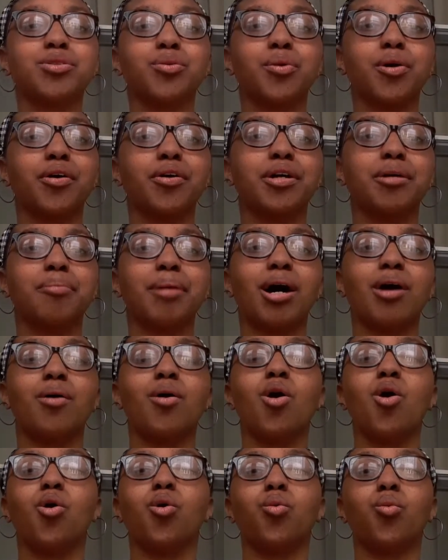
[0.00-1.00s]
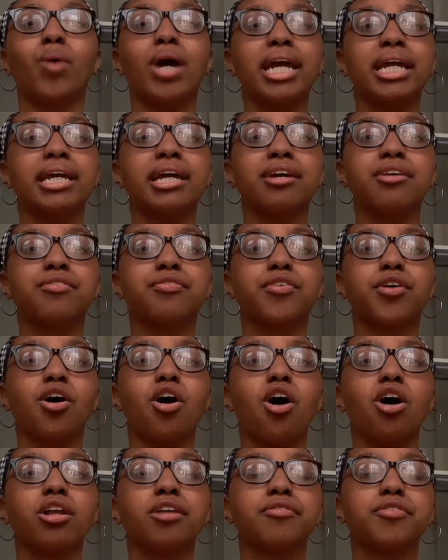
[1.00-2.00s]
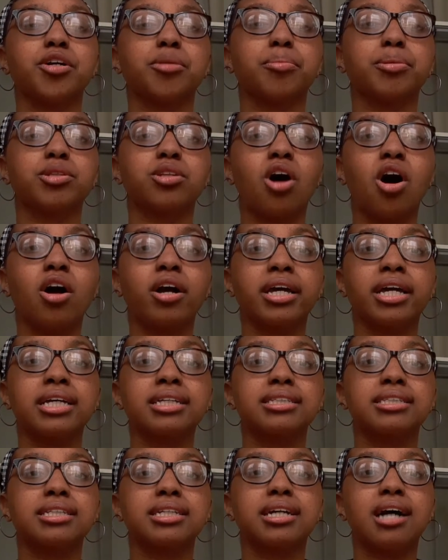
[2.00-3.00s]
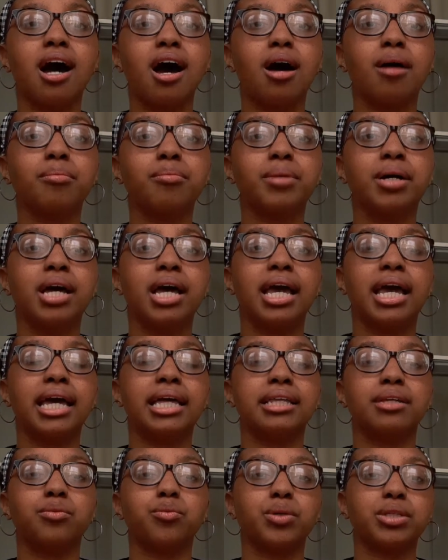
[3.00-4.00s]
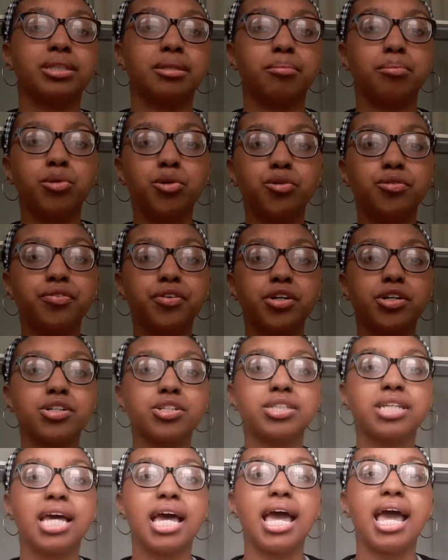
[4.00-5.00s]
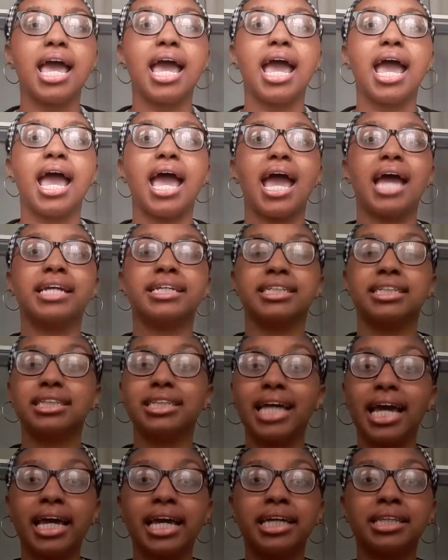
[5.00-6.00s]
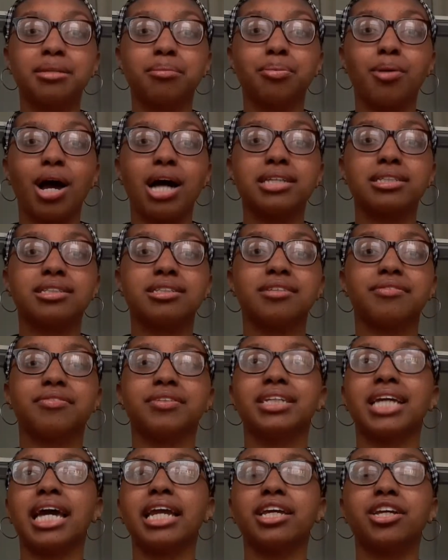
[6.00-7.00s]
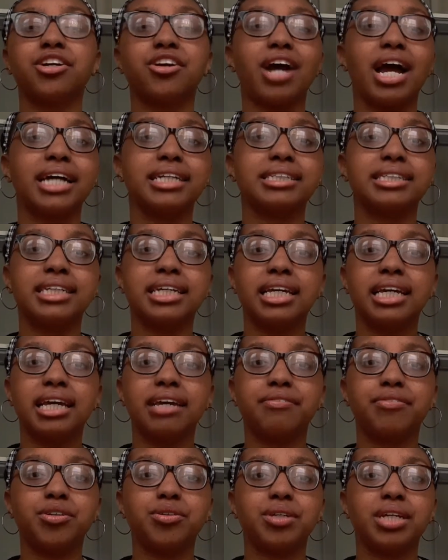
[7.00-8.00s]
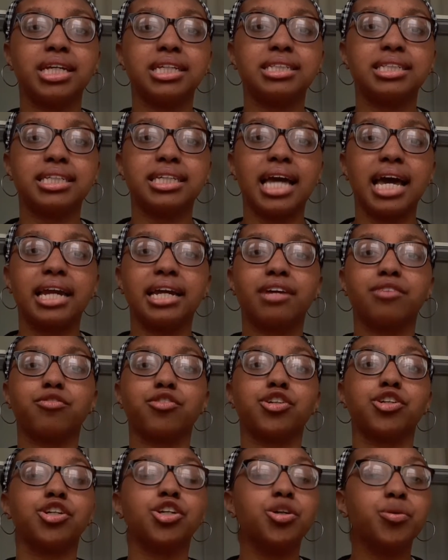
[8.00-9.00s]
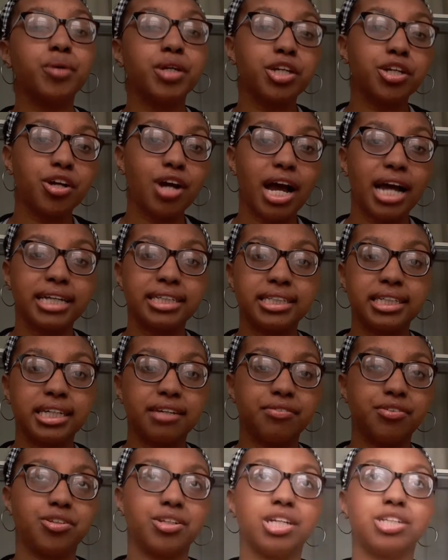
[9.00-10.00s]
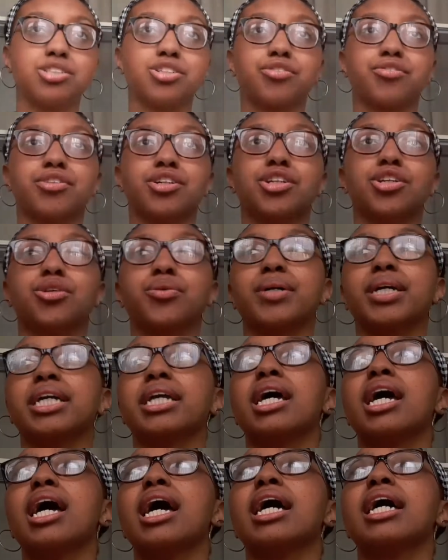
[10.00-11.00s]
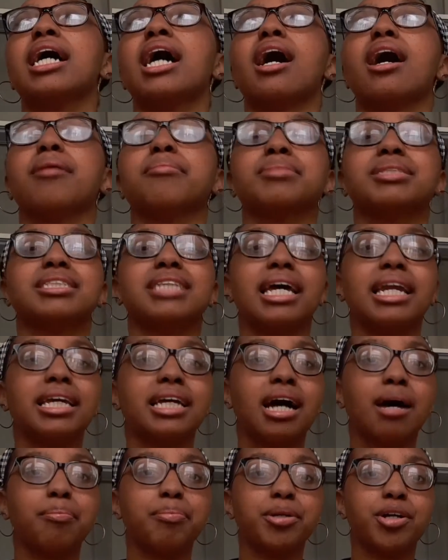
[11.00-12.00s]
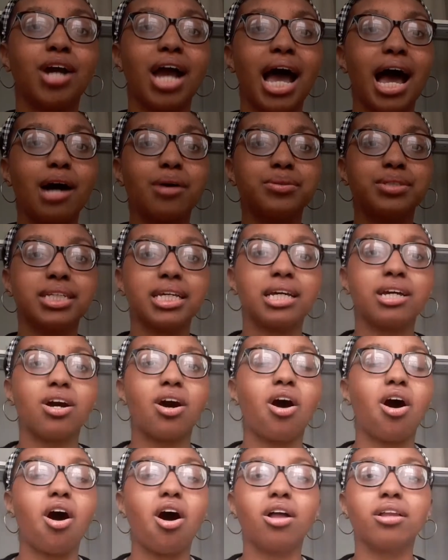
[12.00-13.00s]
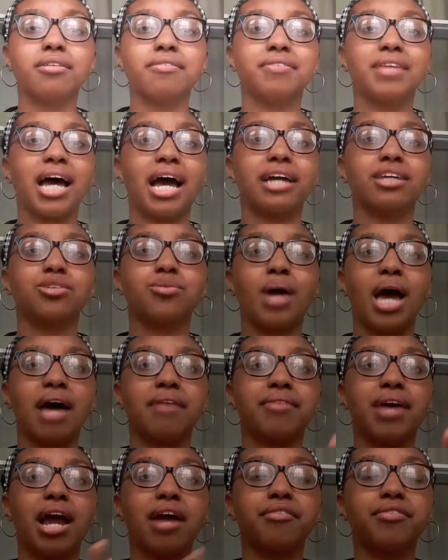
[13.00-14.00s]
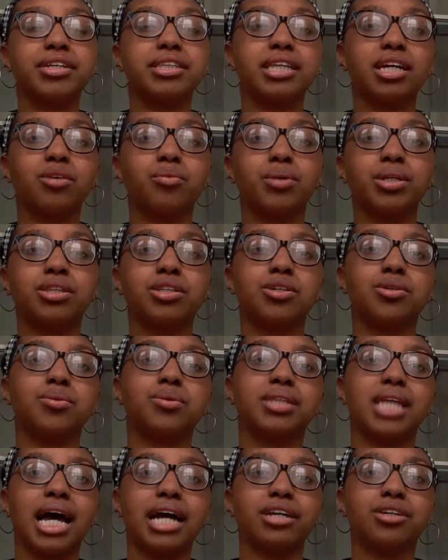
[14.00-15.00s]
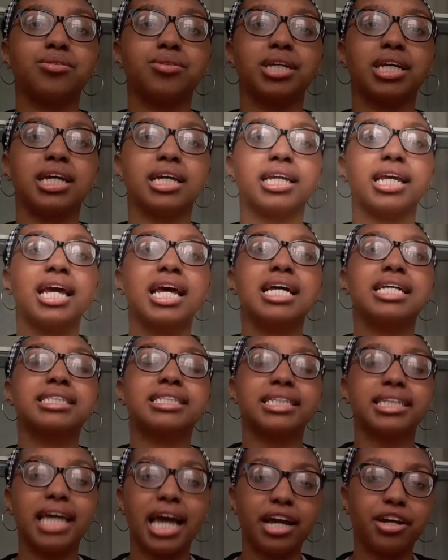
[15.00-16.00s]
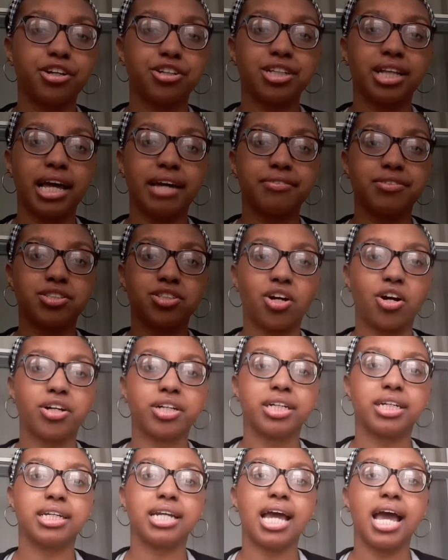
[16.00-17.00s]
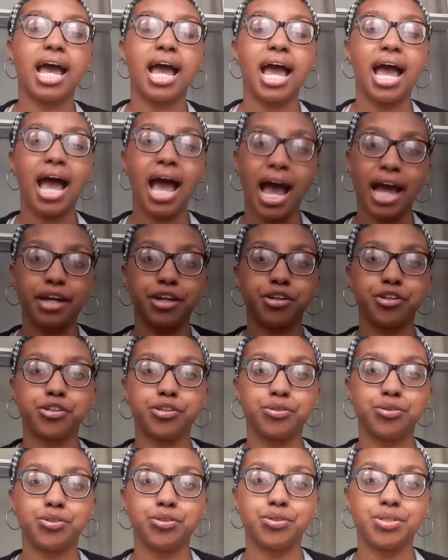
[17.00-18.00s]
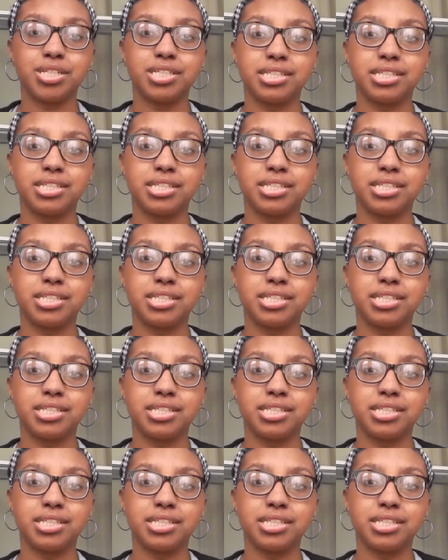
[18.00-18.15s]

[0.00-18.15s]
to worry about waiting for all of your belongings to come eh, with the movers and delaying the process of getting your ID if you need to get it, renewing your ID if you need to renew it, um, setting up your housing, all of that. You have everything with you that you need to get your life started at your new duty